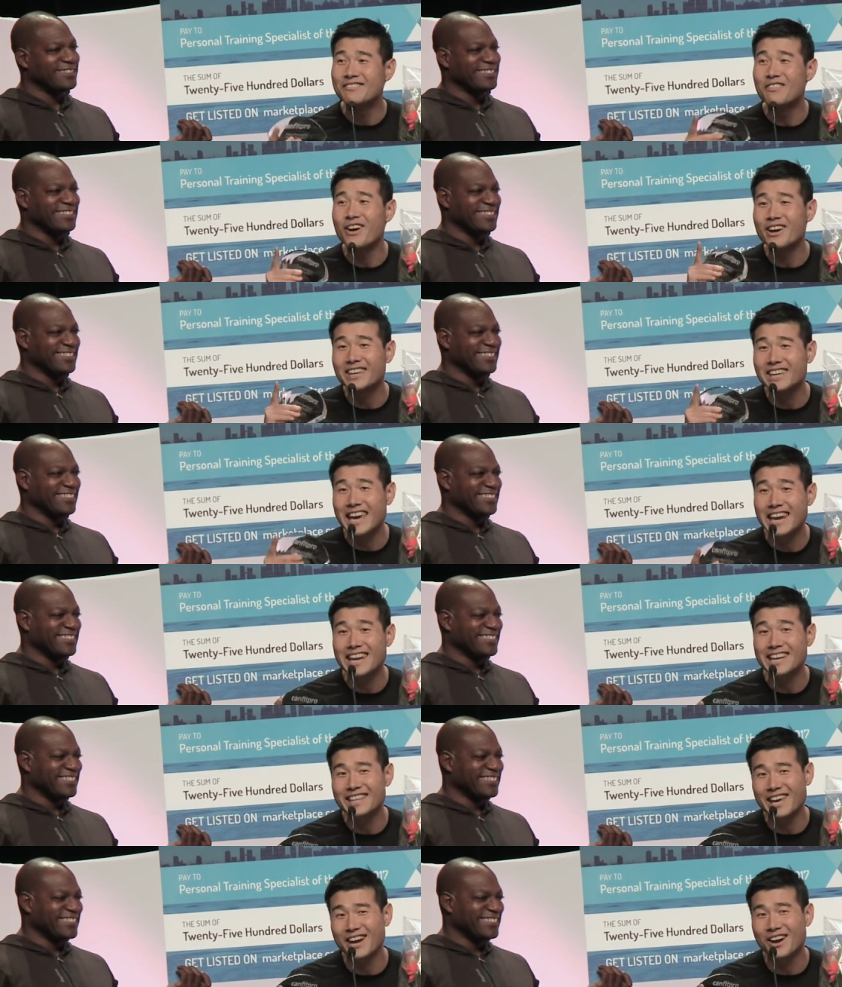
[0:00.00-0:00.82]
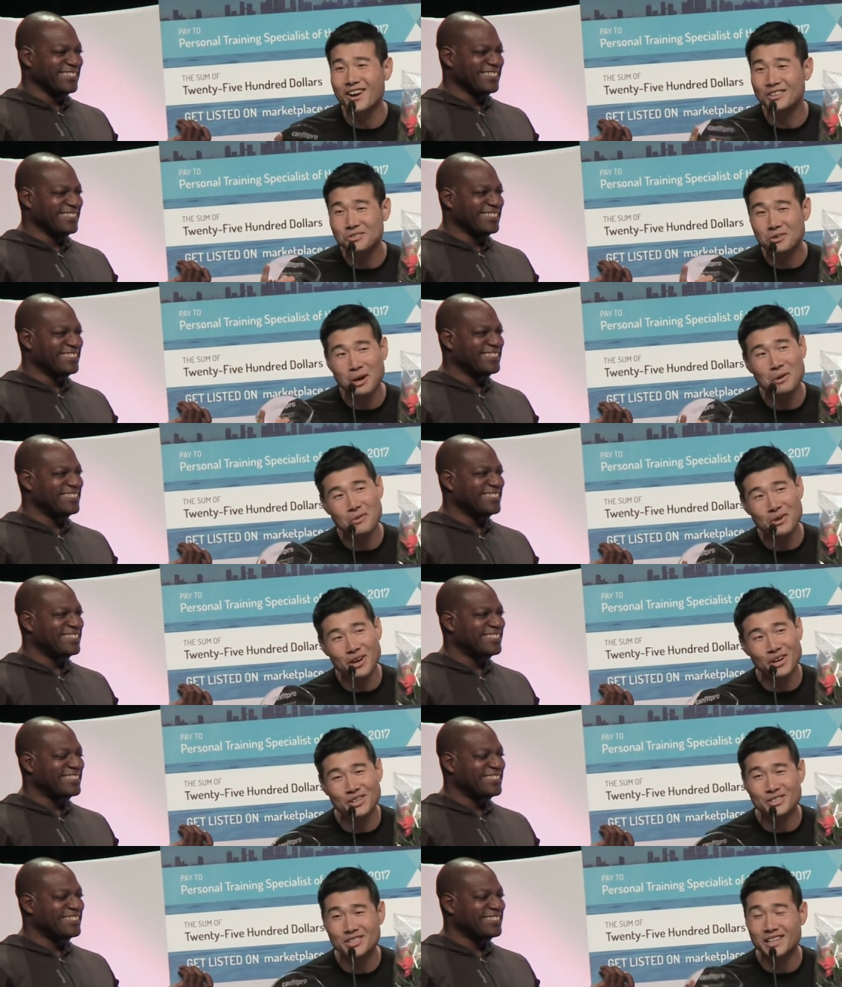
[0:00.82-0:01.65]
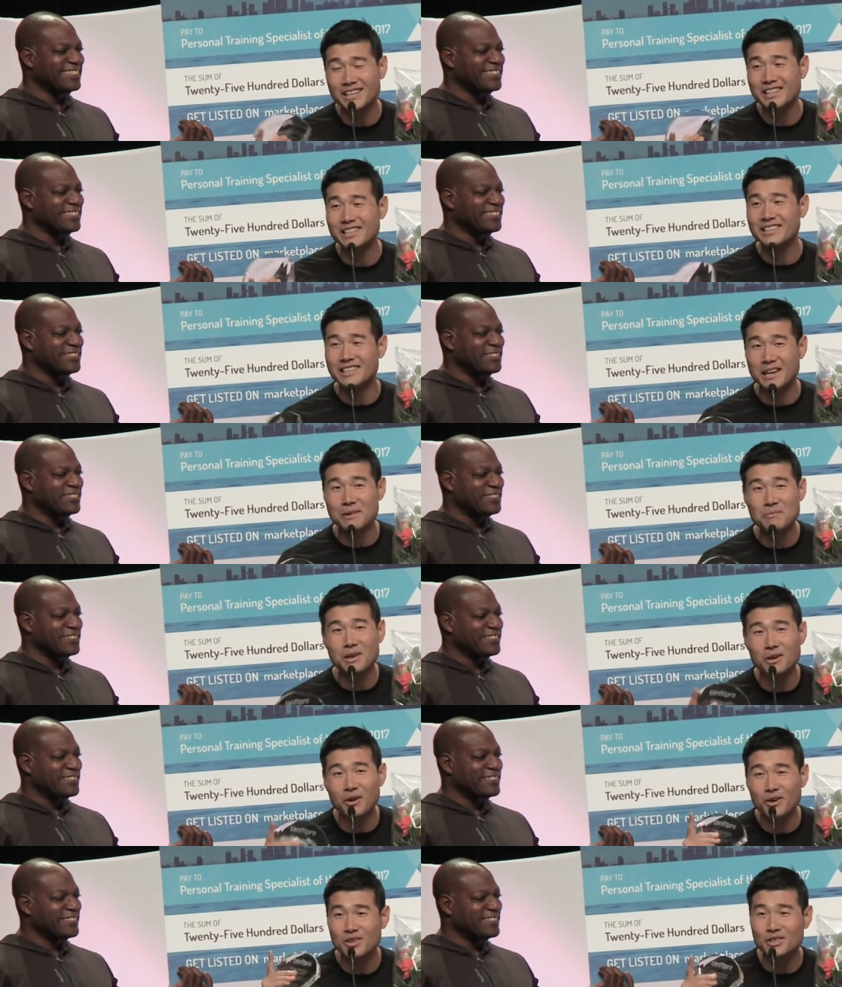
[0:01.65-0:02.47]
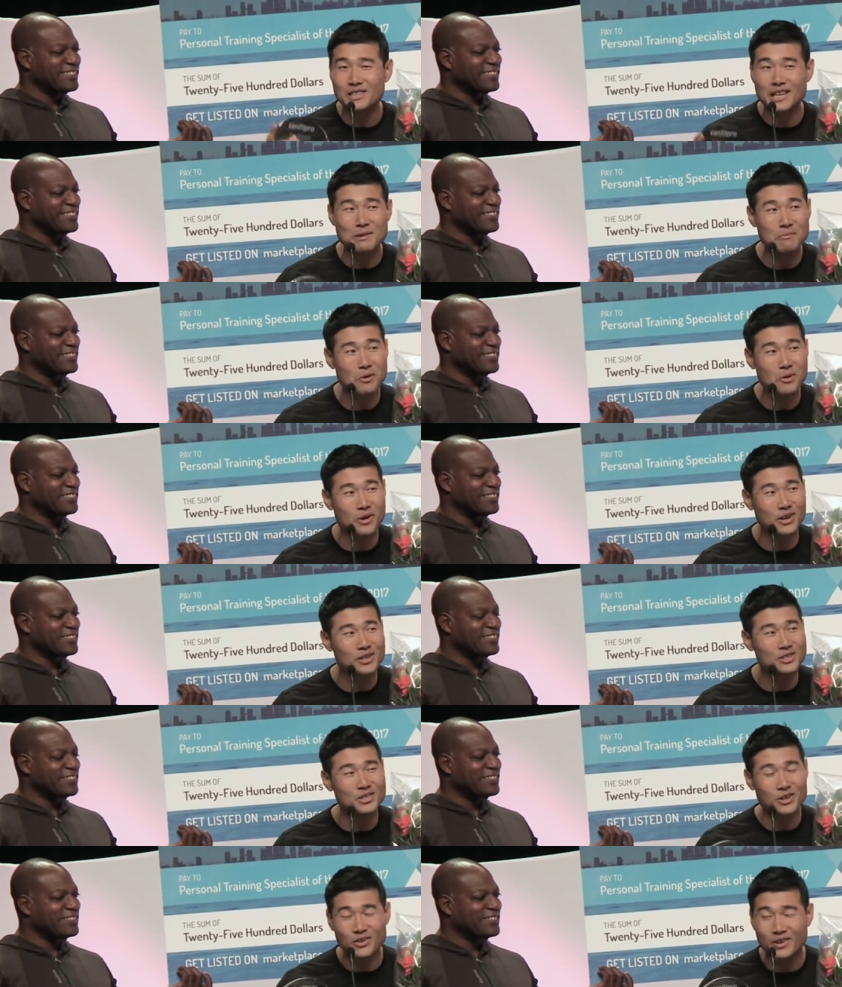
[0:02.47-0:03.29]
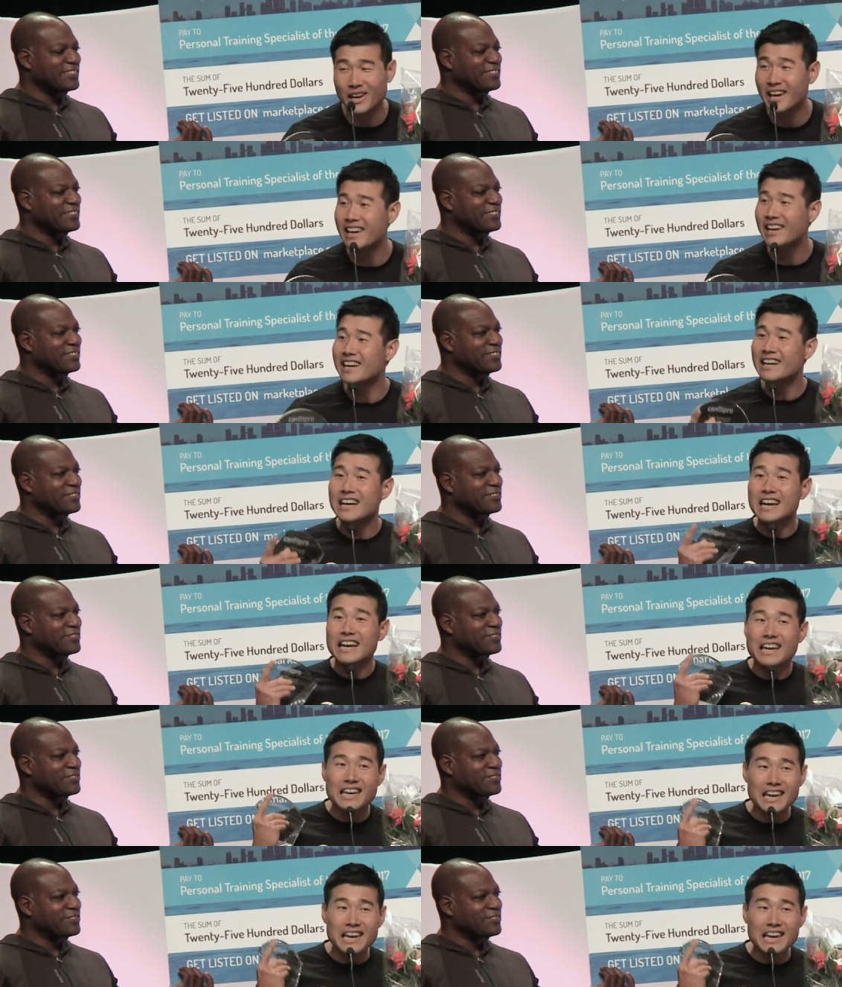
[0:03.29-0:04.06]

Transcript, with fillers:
Speaker 1: but getting there 12 years, give me only 10 more years, okay?